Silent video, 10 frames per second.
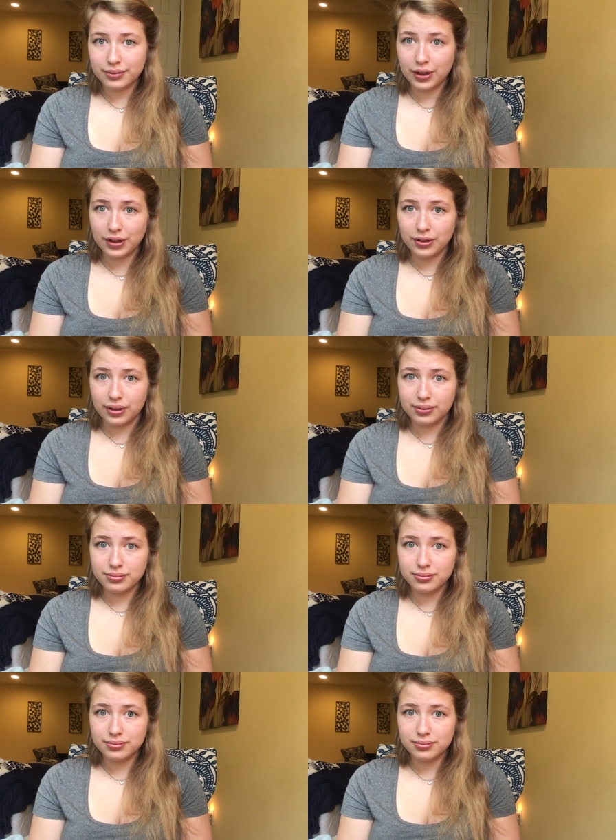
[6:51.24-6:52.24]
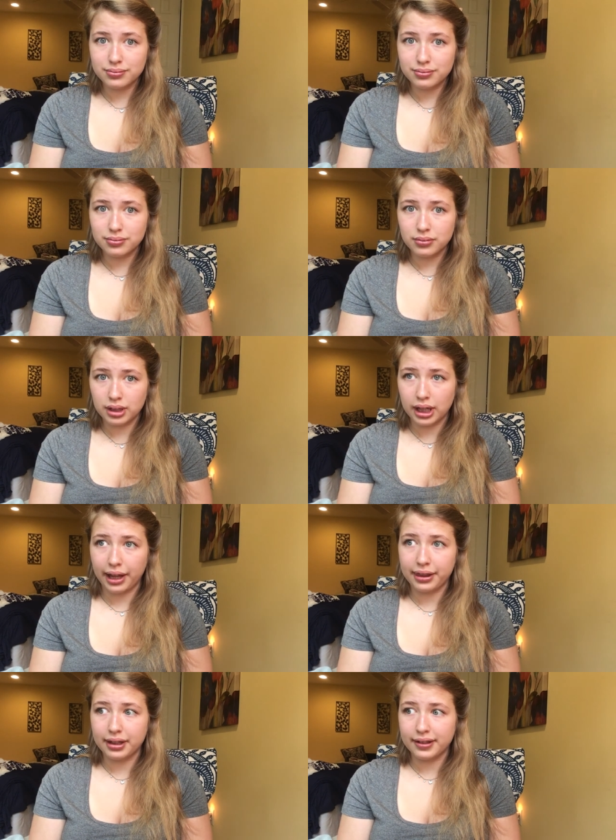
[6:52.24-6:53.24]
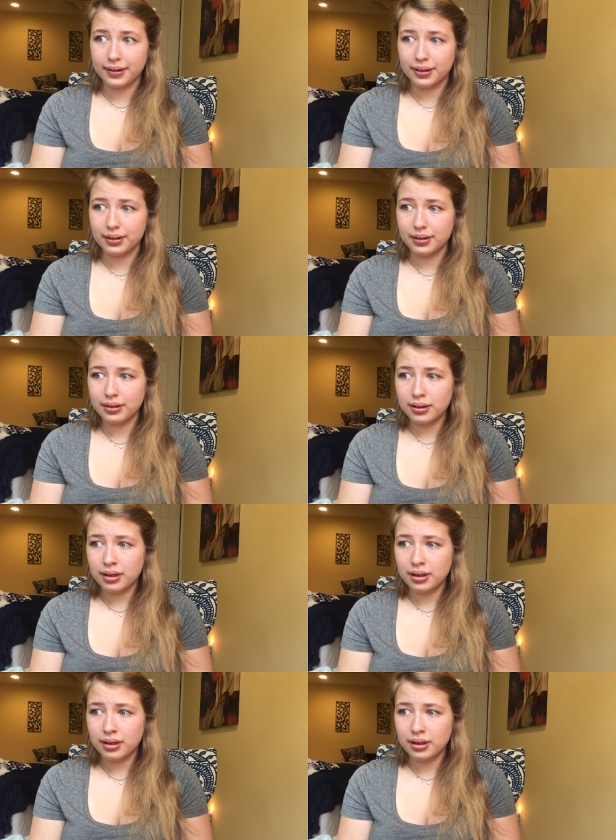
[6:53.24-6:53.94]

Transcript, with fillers: You can do it. You got this, and